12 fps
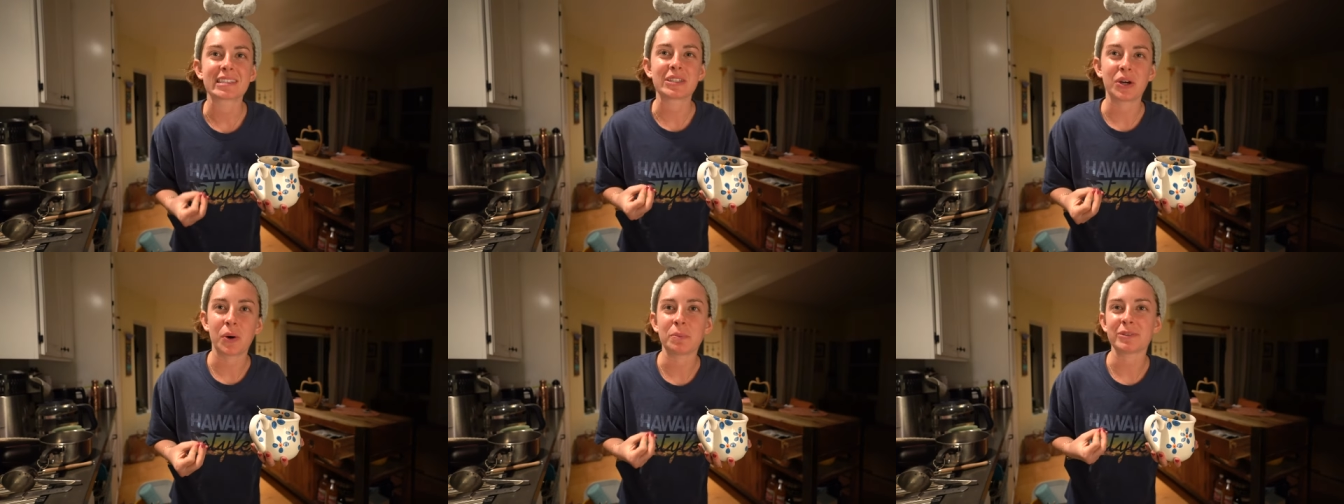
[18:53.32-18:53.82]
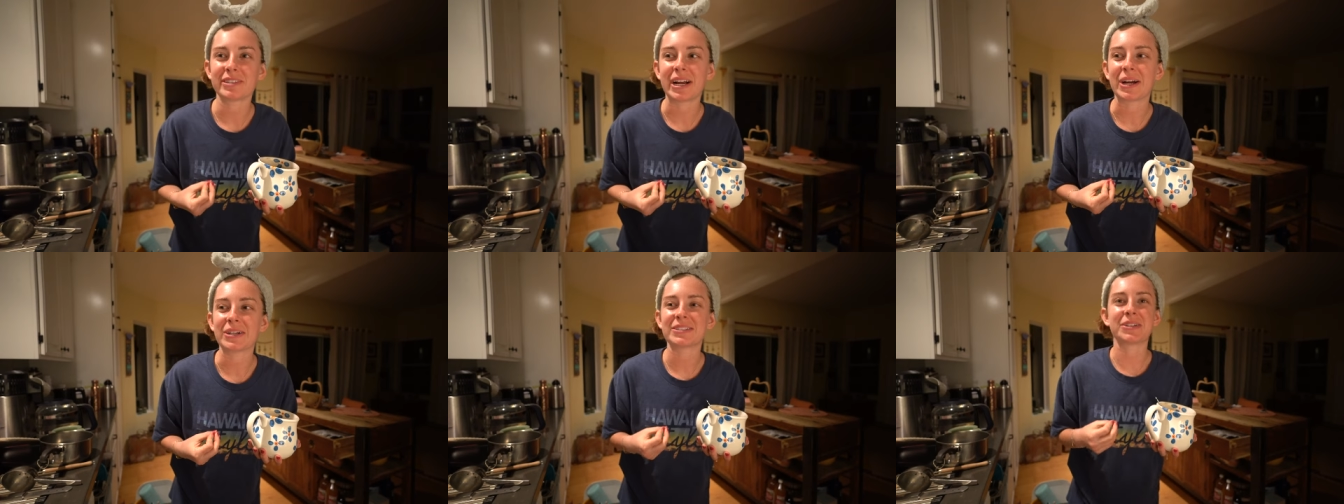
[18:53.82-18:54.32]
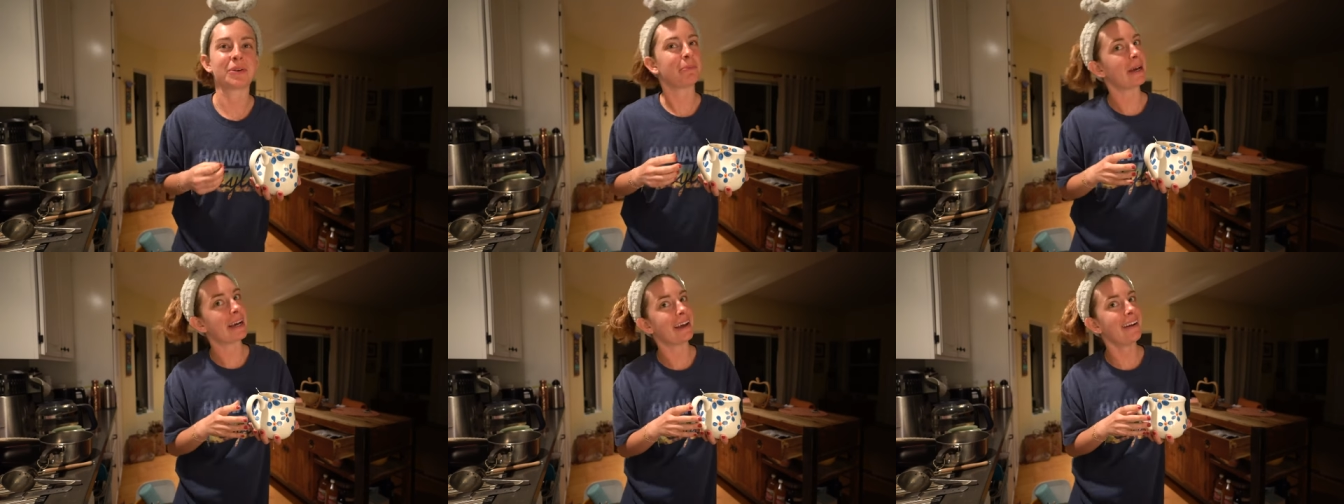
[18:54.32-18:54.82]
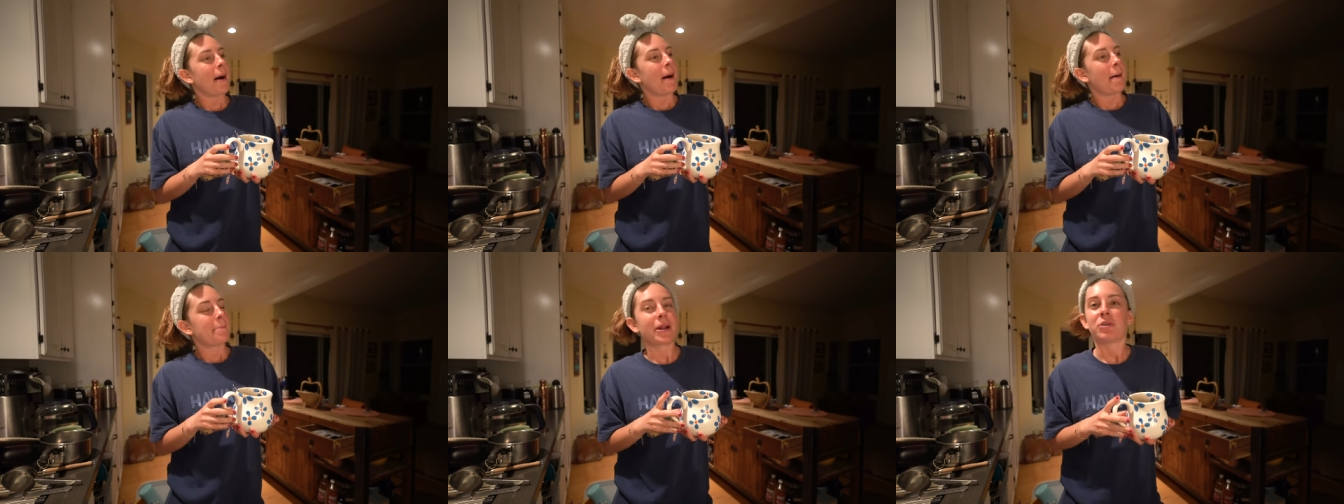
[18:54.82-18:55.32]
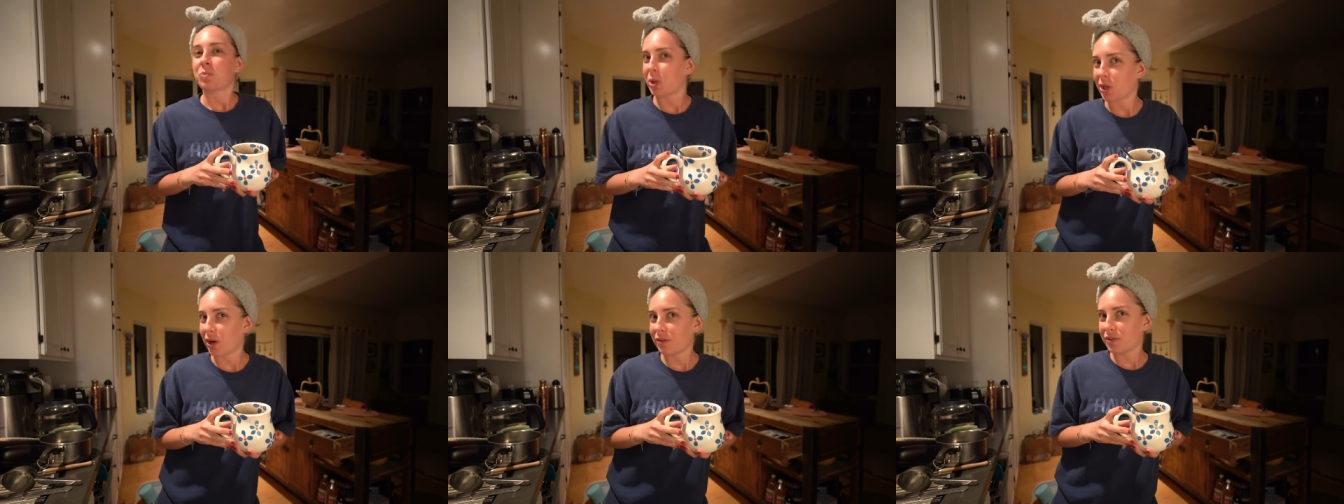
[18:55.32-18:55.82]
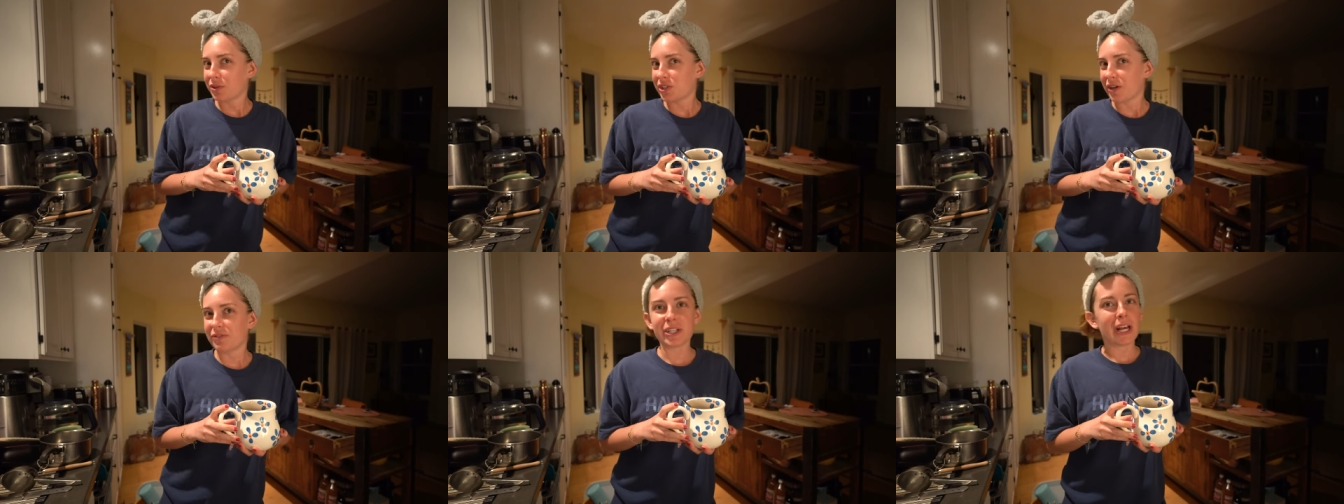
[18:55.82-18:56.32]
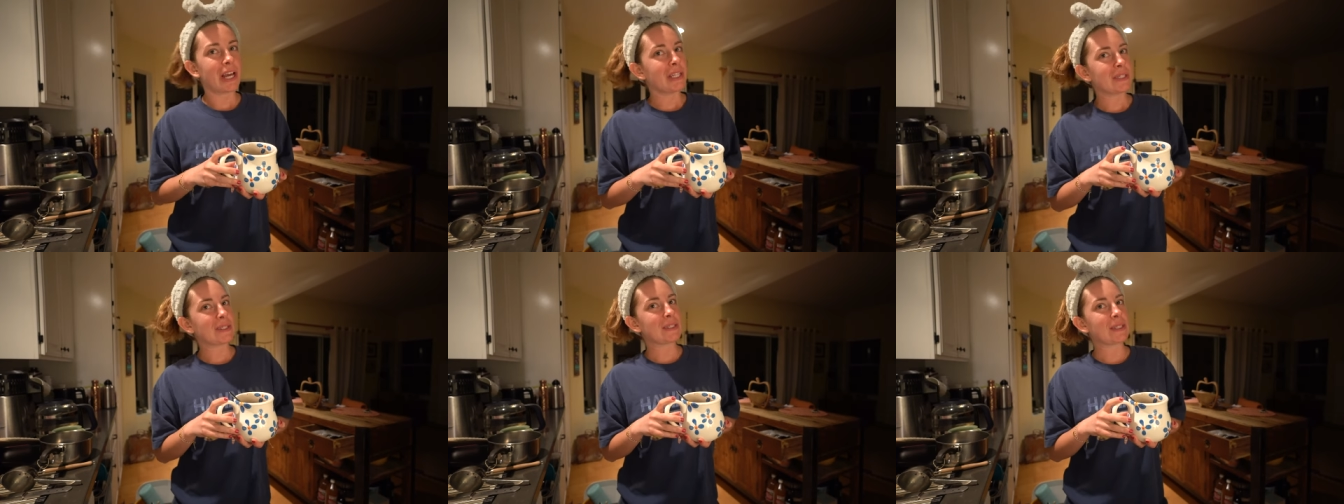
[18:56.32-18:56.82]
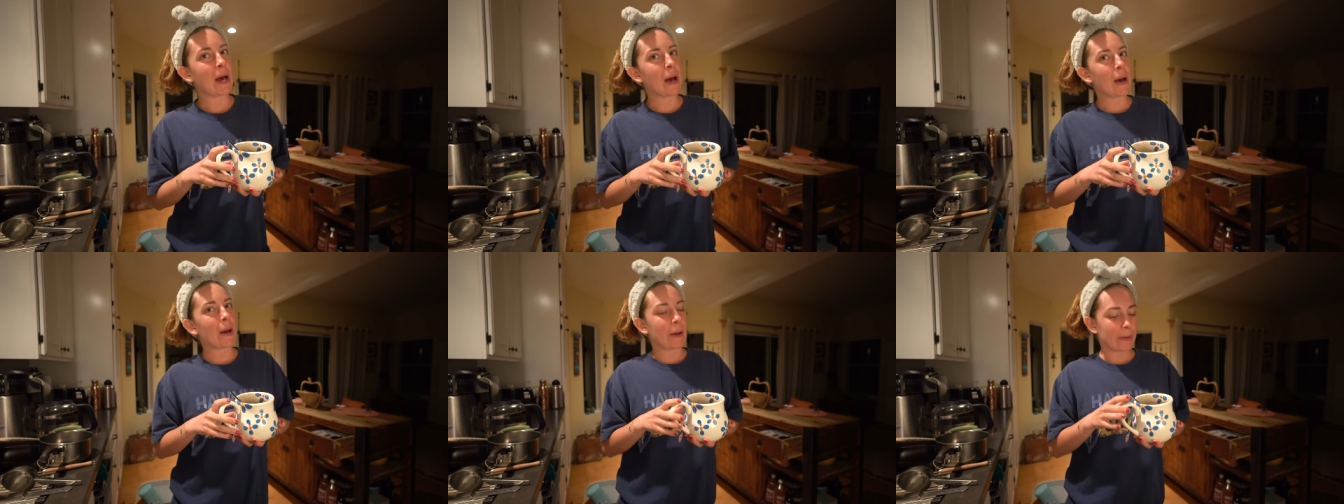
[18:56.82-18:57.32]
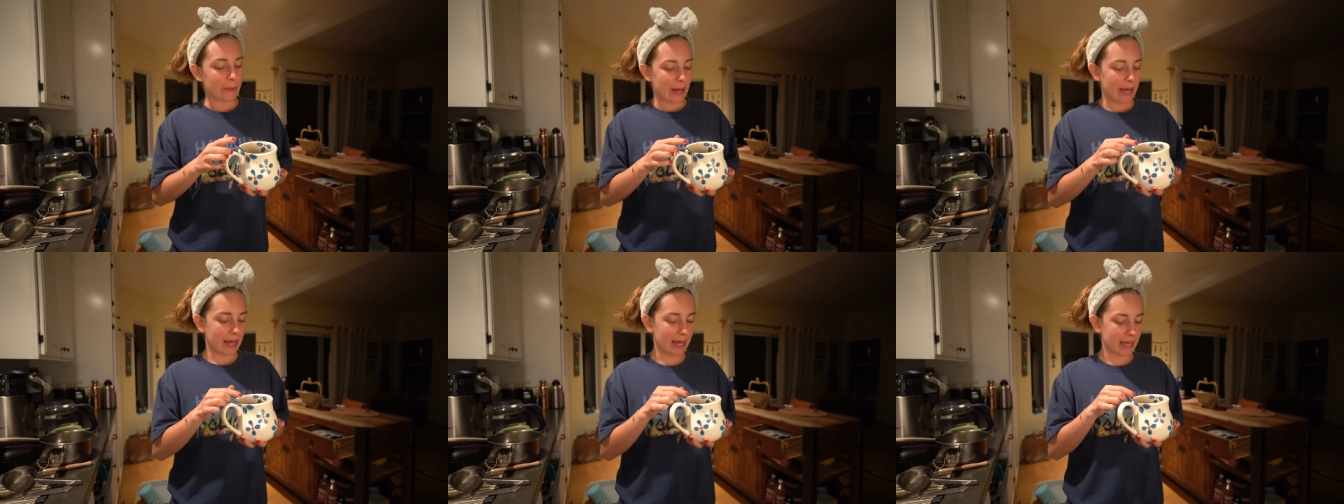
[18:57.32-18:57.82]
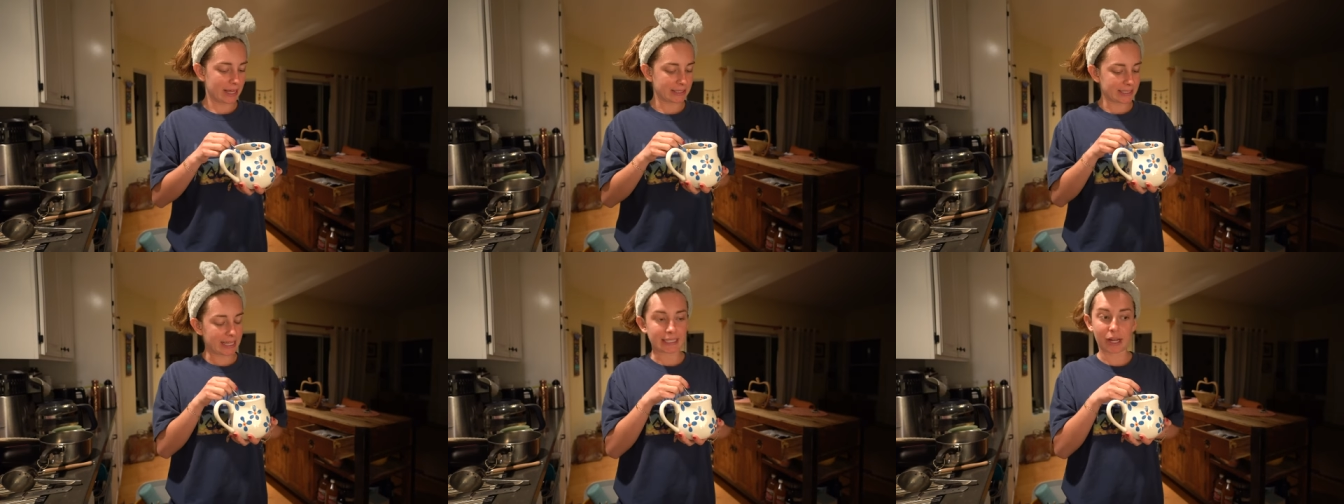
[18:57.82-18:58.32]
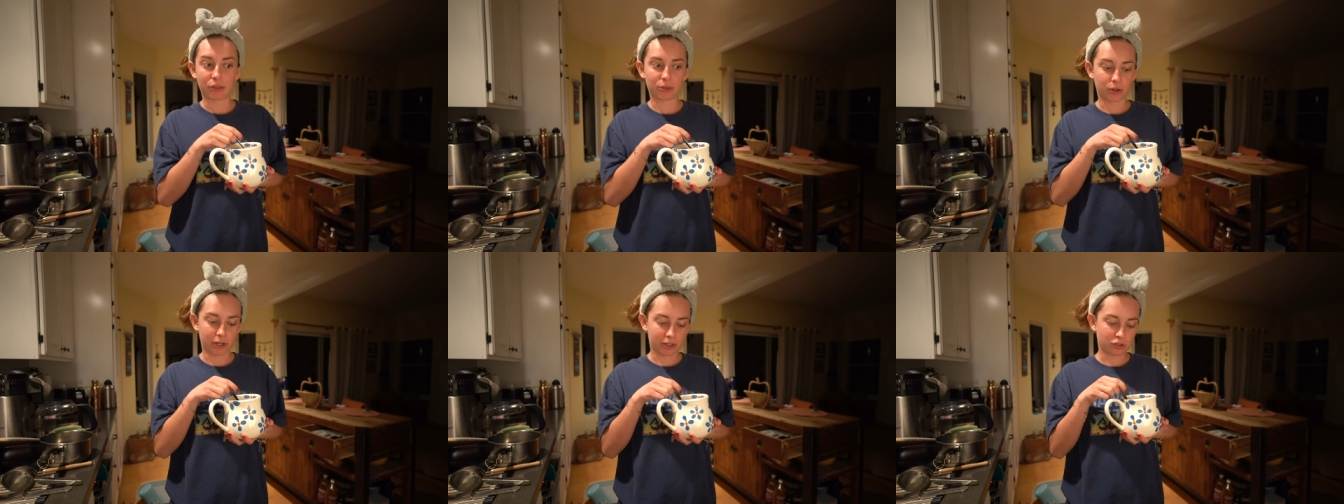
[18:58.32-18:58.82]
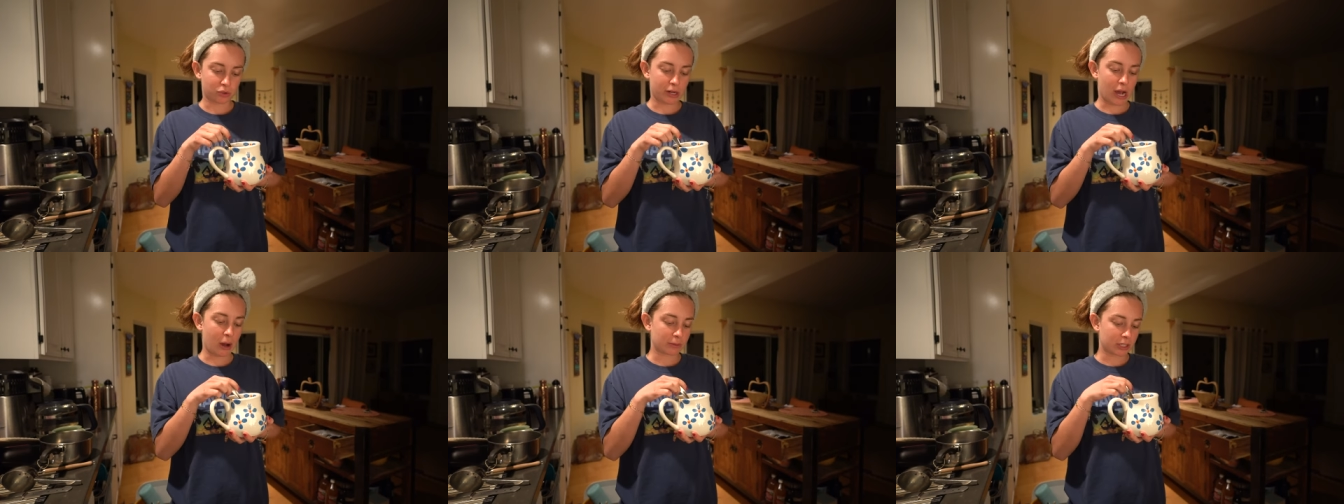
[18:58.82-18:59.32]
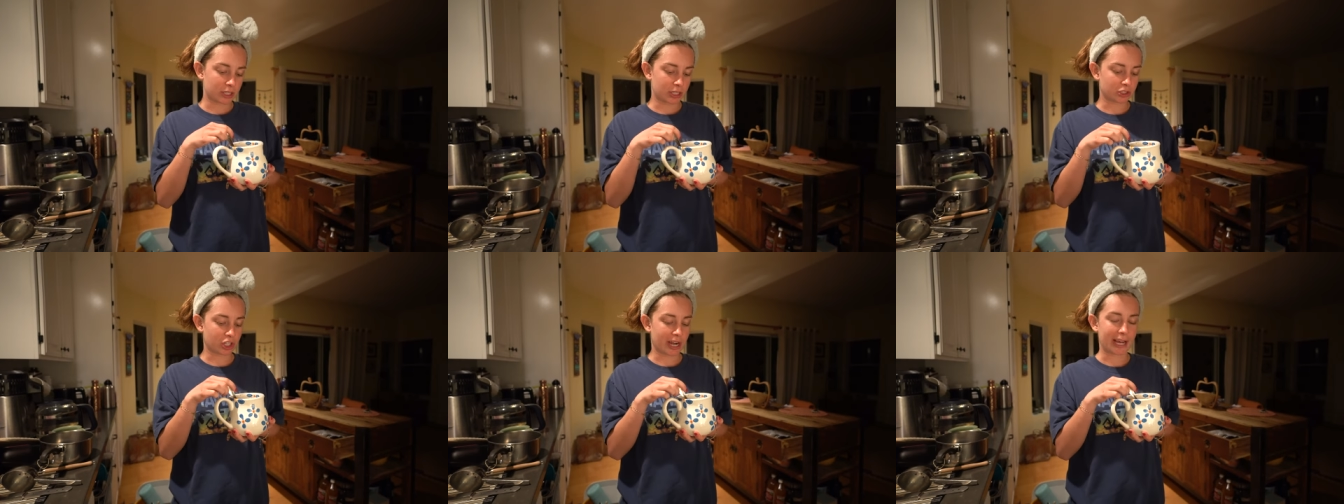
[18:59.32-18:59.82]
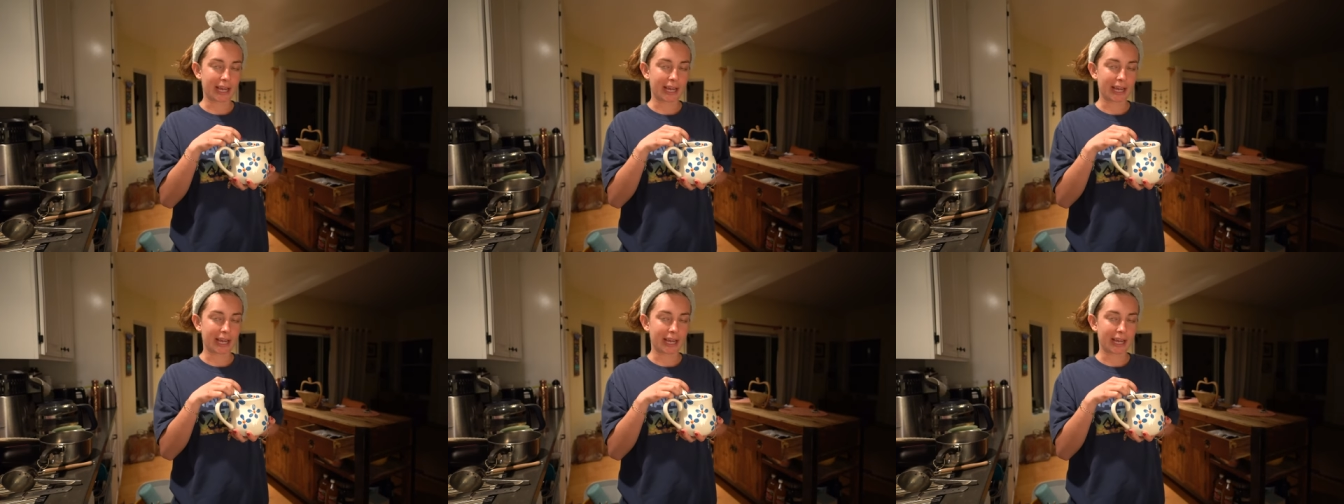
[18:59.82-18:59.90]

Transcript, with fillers: go upstairs and go to bed. Um, but I was working on a few stuff today, so it's like 9.30. So now I'm gonna try